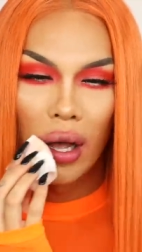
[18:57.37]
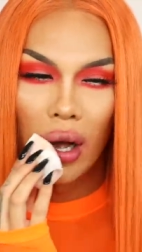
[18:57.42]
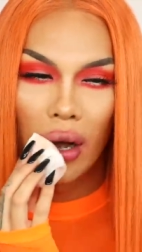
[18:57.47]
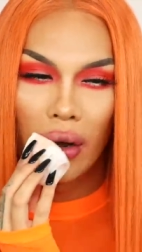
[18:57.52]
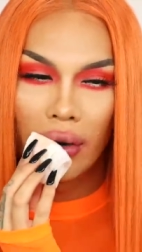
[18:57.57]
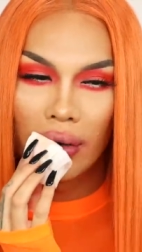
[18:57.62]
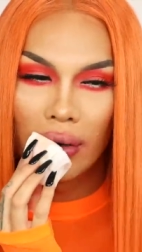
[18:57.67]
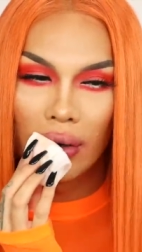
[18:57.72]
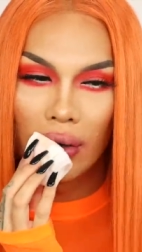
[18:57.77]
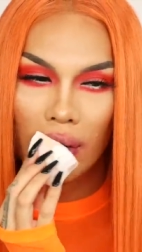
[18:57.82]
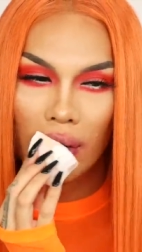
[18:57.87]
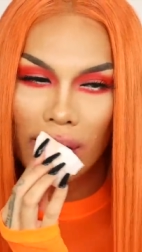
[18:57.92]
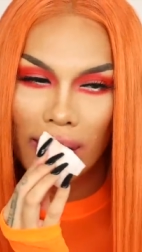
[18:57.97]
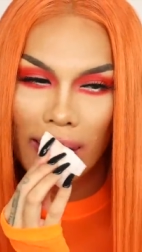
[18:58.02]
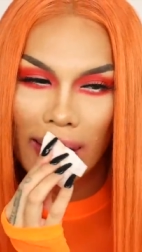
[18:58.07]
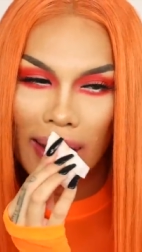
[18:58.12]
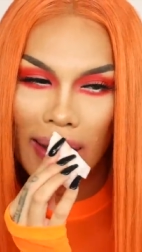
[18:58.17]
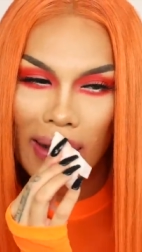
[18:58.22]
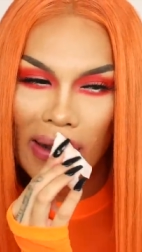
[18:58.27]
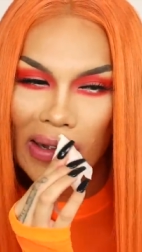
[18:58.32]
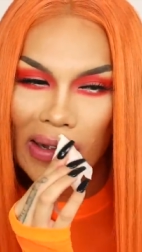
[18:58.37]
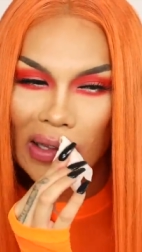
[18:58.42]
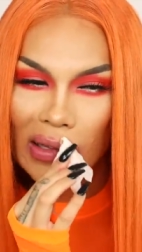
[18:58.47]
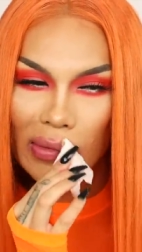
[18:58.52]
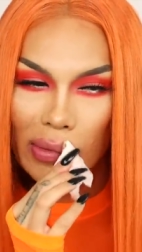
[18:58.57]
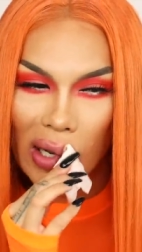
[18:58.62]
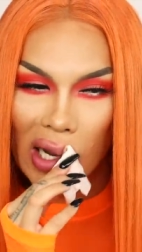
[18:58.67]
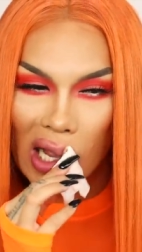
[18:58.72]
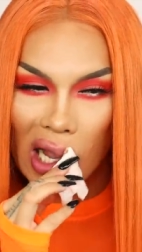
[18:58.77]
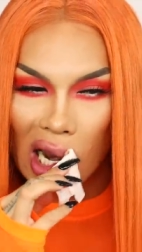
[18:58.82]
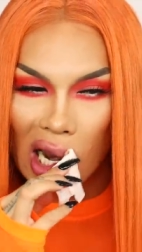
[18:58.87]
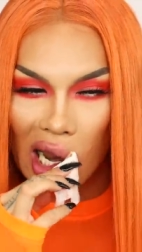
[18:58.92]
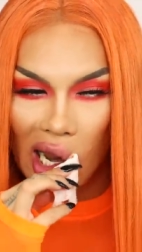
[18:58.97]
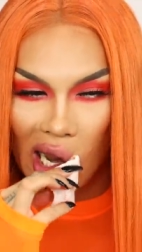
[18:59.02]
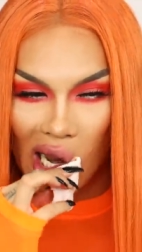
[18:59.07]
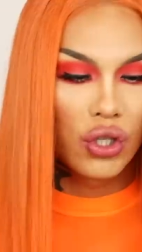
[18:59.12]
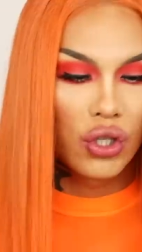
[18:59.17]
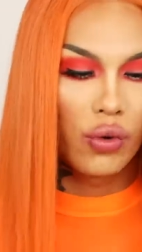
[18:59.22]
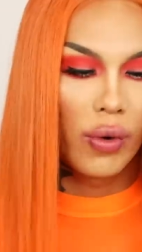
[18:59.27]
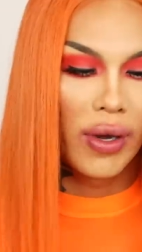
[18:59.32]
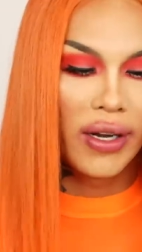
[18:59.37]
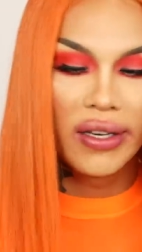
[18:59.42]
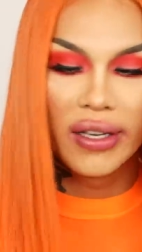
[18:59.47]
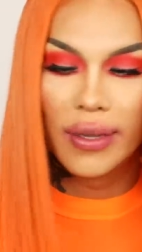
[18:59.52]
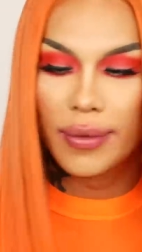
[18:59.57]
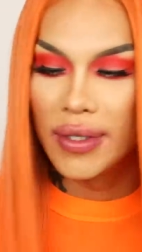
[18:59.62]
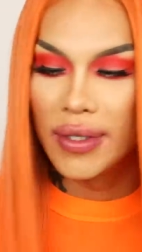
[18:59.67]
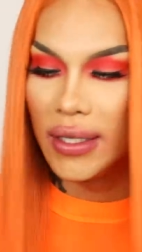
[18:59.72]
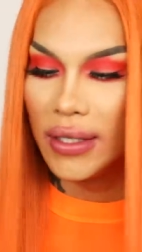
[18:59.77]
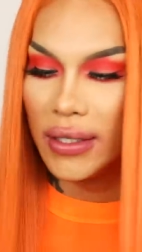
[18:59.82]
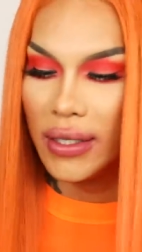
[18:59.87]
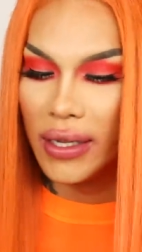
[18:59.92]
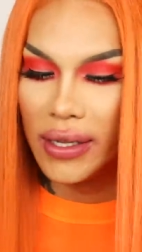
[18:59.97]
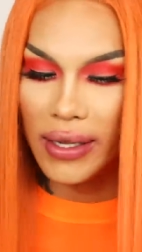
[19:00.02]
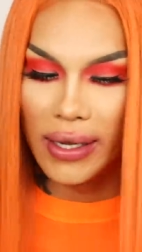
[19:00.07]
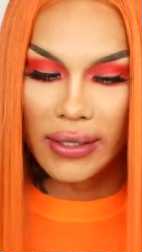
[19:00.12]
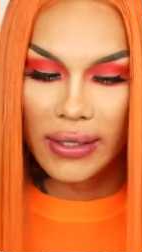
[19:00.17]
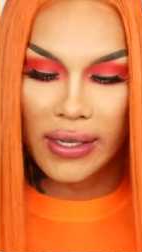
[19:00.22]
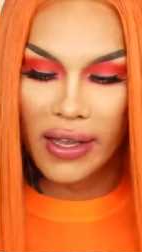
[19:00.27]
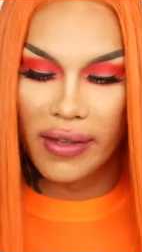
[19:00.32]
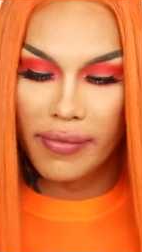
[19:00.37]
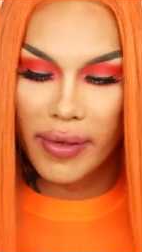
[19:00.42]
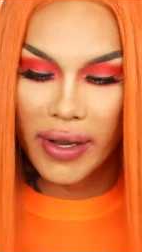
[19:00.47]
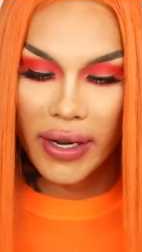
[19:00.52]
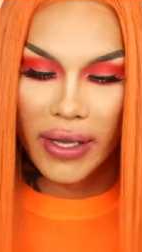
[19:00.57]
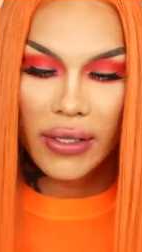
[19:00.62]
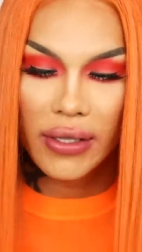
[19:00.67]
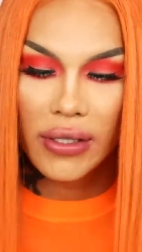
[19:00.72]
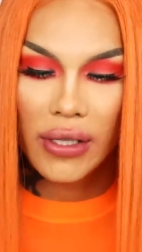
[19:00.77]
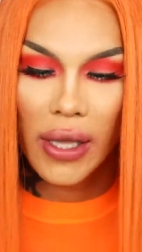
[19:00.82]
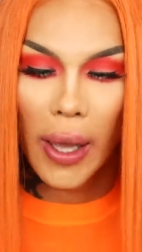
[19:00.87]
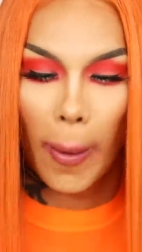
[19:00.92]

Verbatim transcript: I don't know who the hell is putting on 20 lipsticks in like 10 minutes.